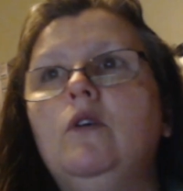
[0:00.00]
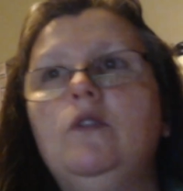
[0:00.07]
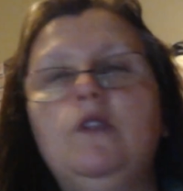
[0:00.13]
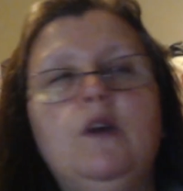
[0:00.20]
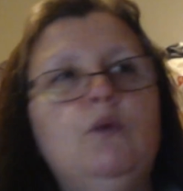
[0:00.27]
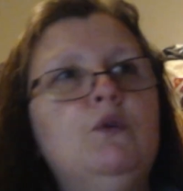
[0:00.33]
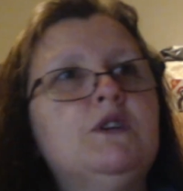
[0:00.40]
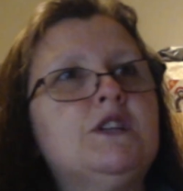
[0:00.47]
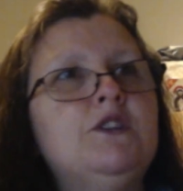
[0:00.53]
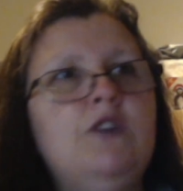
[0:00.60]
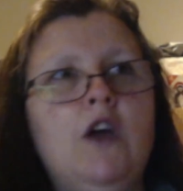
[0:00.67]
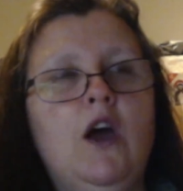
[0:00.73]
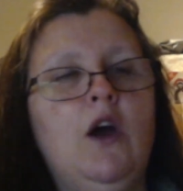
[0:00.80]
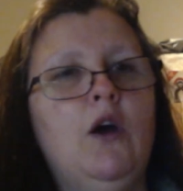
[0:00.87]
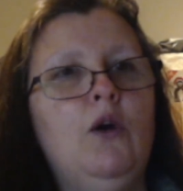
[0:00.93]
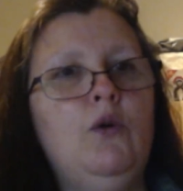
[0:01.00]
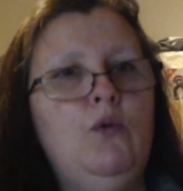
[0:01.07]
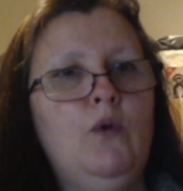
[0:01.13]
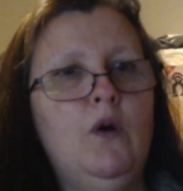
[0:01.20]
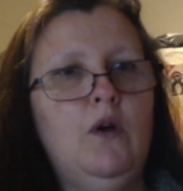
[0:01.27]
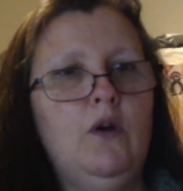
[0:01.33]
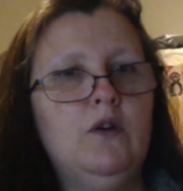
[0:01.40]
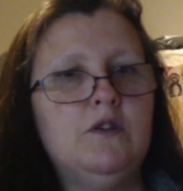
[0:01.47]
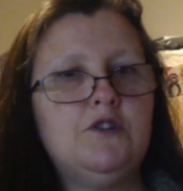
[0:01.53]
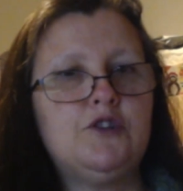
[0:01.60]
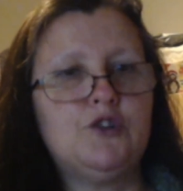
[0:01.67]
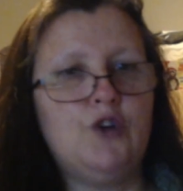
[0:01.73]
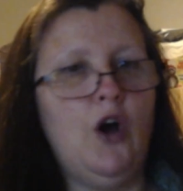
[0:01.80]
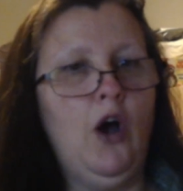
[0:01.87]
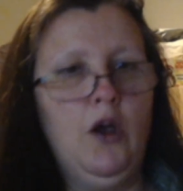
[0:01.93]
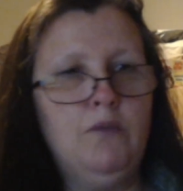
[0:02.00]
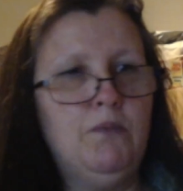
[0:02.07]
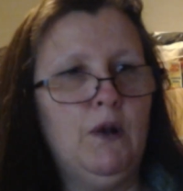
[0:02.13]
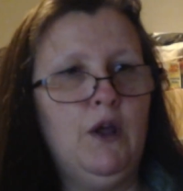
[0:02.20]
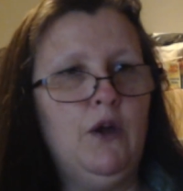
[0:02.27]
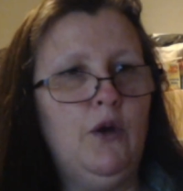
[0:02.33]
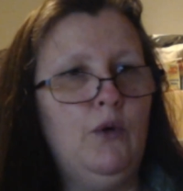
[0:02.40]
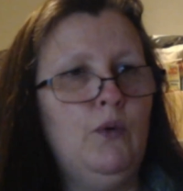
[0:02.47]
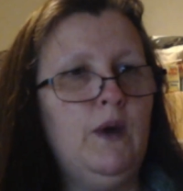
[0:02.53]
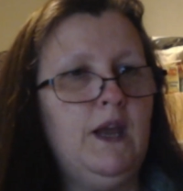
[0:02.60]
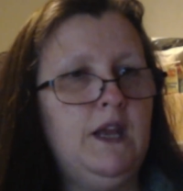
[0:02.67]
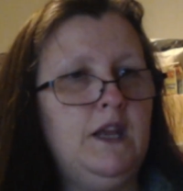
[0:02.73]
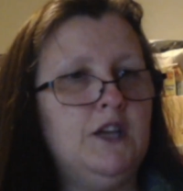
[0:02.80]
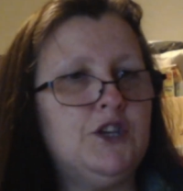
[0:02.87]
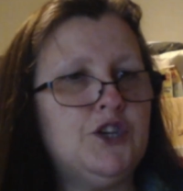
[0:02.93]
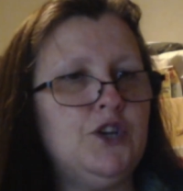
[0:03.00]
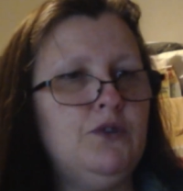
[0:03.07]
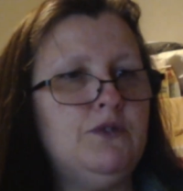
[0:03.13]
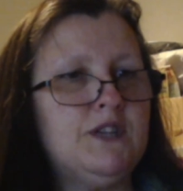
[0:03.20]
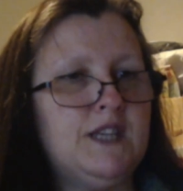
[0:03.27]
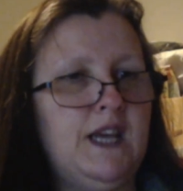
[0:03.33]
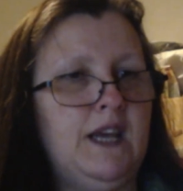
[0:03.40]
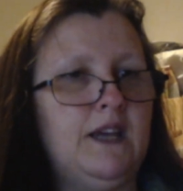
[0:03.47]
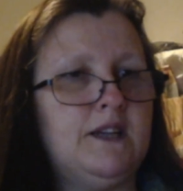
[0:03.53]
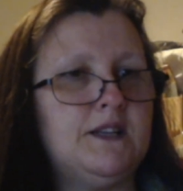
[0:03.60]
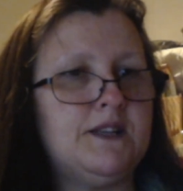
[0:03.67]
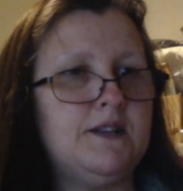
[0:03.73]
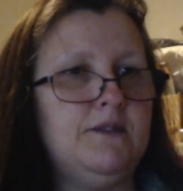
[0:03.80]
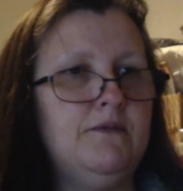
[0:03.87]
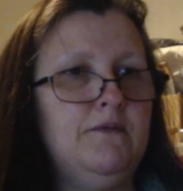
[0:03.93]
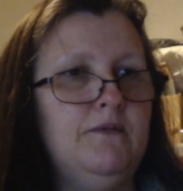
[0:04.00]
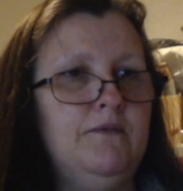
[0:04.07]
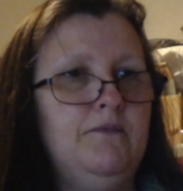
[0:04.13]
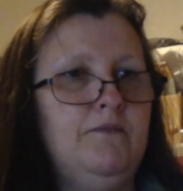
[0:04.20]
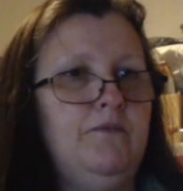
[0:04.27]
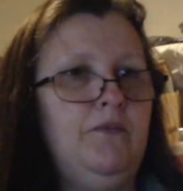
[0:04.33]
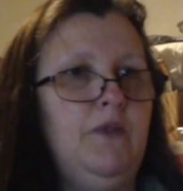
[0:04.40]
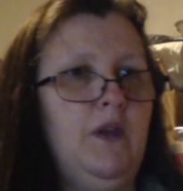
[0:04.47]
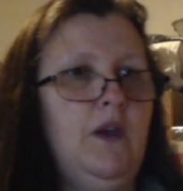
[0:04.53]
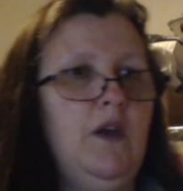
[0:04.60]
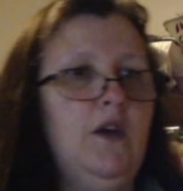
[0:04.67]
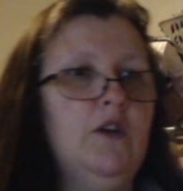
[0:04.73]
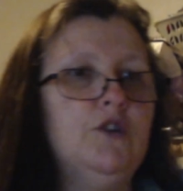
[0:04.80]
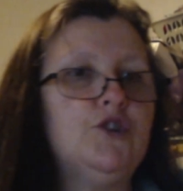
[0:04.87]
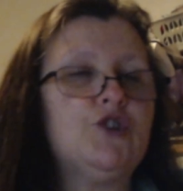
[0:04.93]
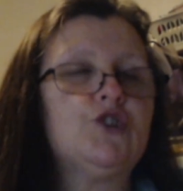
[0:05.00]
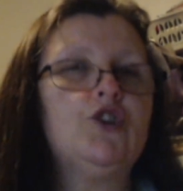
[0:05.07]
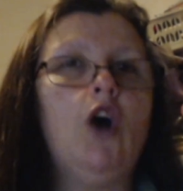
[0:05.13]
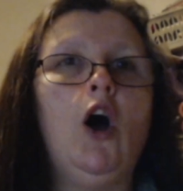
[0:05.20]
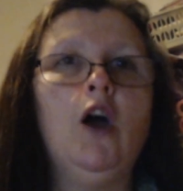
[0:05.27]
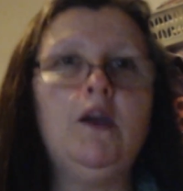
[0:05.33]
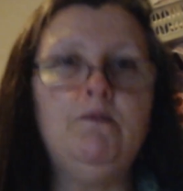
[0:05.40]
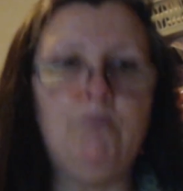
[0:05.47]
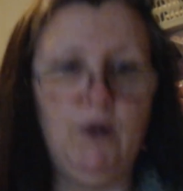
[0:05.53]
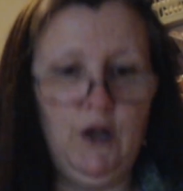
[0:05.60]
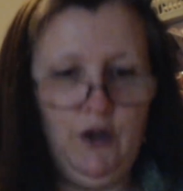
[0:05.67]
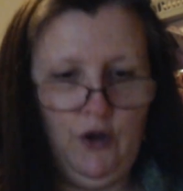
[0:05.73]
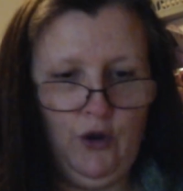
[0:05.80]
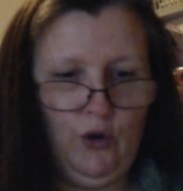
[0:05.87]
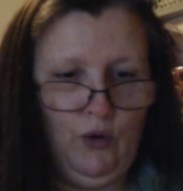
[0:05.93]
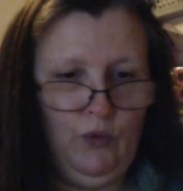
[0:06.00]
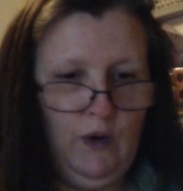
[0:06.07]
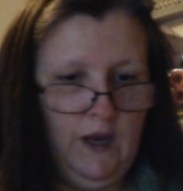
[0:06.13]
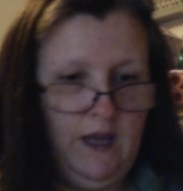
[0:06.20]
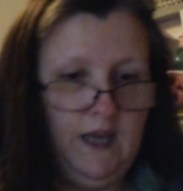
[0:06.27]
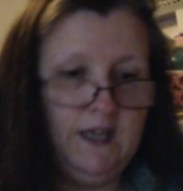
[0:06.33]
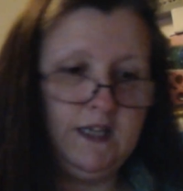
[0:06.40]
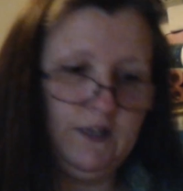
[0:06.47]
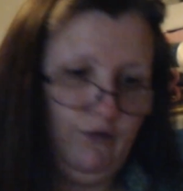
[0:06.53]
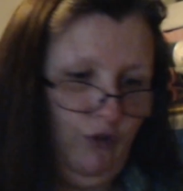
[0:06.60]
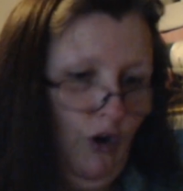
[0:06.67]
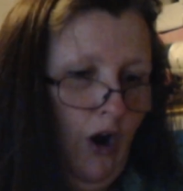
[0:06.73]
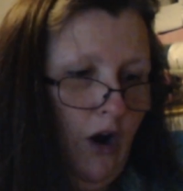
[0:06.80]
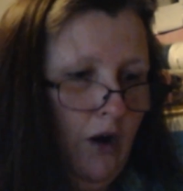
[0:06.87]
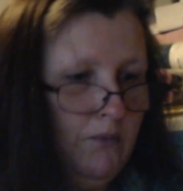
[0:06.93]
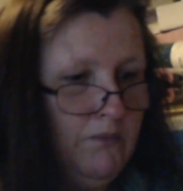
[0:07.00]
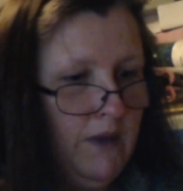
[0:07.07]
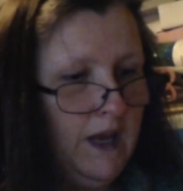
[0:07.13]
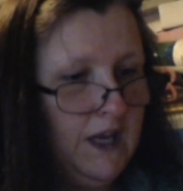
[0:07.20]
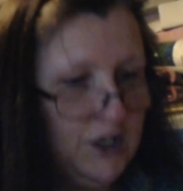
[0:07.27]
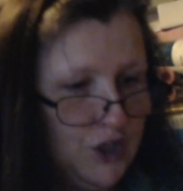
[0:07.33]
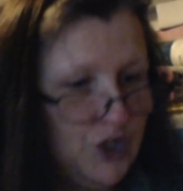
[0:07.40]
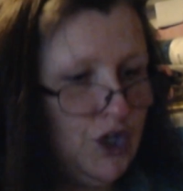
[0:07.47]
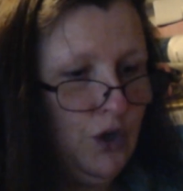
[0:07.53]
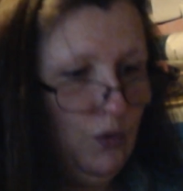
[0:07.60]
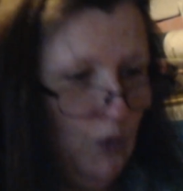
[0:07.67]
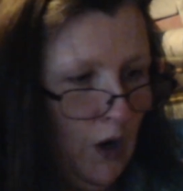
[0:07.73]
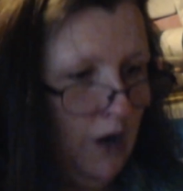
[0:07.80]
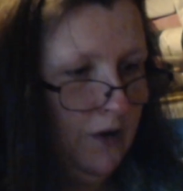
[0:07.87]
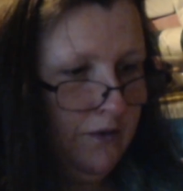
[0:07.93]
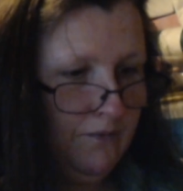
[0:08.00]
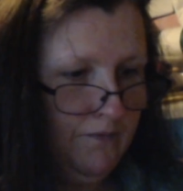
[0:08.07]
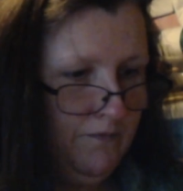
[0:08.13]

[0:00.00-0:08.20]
There was no sky blue in issue 6. Sky blue is from issue 1.